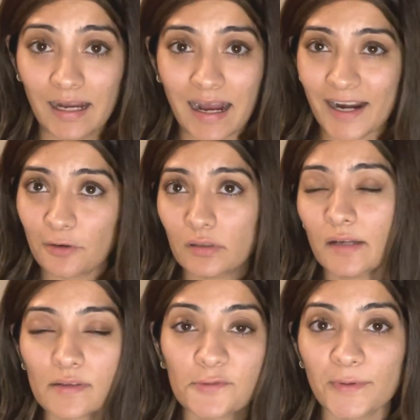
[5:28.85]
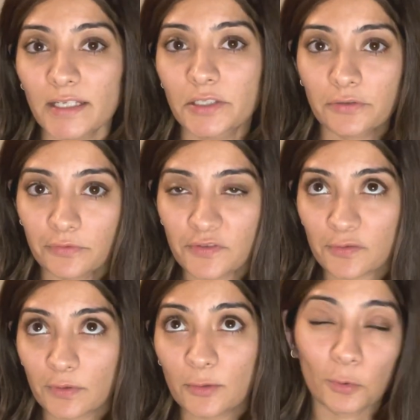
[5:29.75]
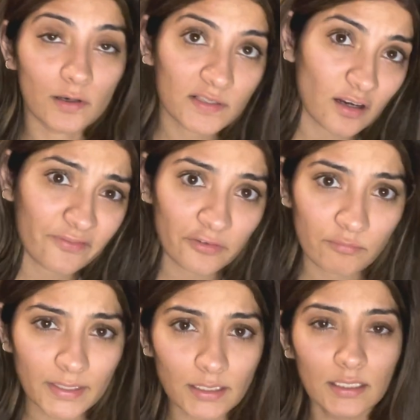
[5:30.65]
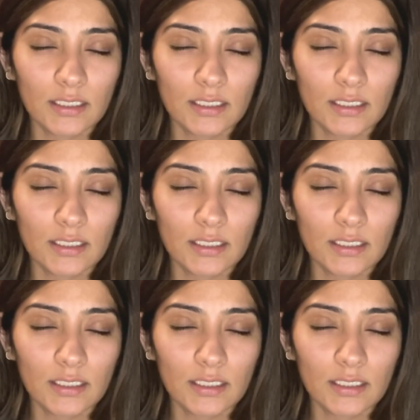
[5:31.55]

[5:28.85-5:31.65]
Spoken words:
I don't have a sweet tooth, so it works out for me.